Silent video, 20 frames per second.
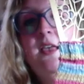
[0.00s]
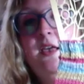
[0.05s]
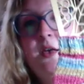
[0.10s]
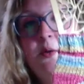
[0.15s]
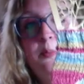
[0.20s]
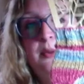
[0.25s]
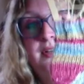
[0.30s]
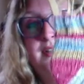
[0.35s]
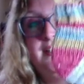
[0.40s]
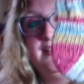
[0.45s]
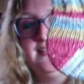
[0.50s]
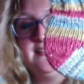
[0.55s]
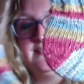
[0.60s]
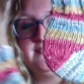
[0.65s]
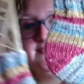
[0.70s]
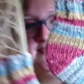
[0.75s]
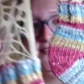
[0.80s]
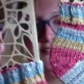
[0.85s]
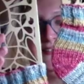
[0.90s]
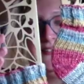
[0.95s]
But yes,
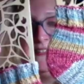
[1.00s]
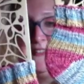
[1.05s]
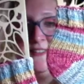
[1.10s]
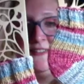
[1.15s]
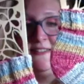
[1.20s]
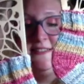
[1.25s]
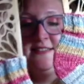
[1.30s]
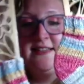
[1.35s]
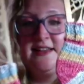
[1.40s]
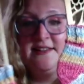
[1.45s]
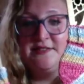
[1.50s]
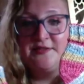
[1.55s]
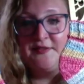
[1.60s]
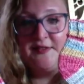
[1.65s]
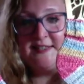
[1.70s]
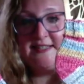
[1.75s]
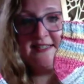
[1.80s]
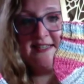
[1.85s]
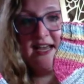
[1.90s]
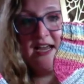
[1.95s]
this is Desert
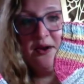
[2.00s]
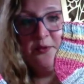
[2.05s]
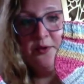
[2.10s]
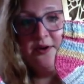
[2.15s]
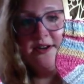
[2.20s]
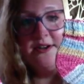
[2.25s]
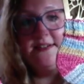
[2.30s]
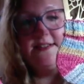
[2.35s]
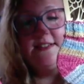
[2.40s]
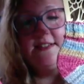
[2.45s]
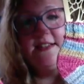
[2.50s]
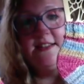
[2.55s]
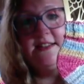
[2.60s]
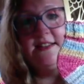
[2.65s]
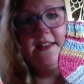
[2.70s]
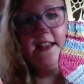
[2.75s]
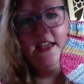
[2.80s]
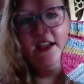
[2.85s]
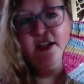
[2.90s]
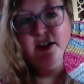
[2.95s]
Vista Dye Works in
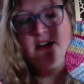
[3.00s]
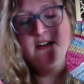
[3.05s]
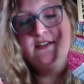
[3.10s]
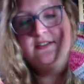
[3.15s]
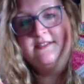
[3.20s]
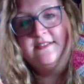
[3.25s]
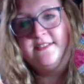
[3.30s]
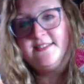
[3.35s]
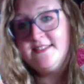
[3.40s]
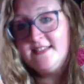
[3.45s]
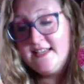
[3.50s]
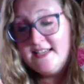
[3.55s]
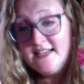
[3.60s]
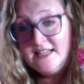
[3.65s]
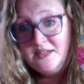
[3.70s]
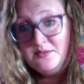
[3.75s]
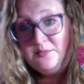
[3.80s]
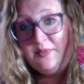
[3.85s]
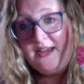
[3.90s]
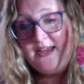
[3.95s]
their
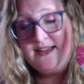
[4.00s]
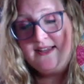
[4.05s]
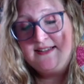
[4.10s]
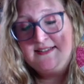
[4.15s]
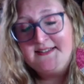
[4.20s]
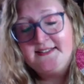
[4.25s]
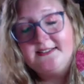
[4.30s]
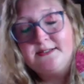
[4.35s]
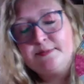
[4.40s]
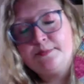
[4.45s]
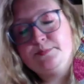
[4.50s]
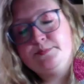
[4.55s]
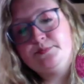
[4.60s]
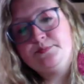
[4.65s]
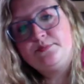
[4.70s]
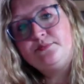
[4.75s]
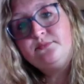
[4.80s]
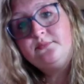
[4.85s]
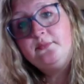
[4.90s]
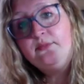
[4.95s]
Zean base,
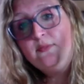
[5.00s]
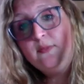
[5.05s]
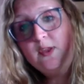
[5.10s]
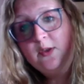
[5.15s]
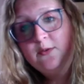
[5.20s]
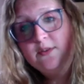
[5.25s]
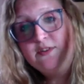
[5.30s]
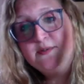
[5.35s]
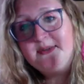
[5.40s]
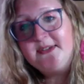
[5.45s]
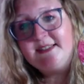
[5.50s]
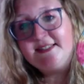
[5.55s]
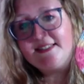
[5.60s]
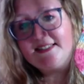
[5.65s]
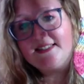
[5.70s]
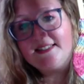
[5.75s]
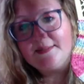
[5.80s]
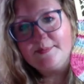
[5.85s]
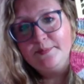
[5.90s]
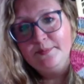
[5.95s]
which means it
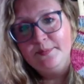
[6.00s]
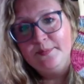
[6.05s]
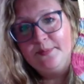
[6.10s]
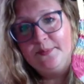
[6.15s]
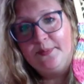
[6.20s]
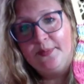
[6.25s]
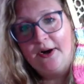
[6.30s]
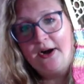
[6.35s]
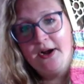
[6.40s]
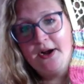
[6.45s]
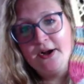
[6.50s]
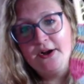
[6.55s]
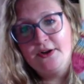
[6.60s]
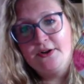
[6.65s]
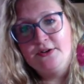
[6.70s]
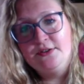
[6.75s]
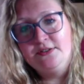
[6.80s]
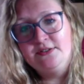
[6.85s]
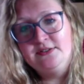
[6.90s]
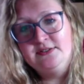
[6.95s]

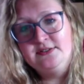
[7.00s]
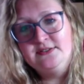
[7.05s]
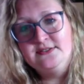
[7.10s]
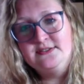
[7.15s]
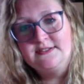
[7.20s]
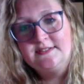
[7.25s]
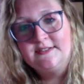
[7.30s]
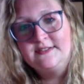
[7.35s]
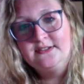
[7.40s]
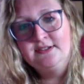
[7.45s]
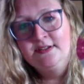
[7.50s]
sparkles.